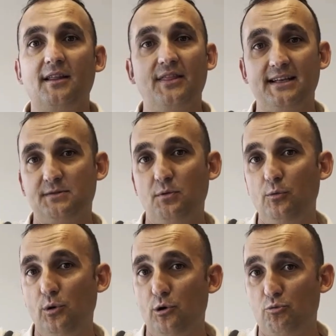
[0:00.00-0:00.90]
That's where
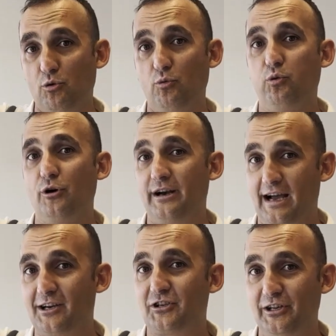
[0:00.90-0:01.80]
we worry
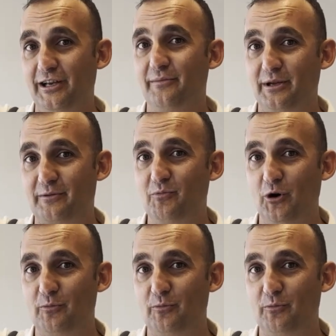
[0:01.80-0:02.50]
actually a little bit more,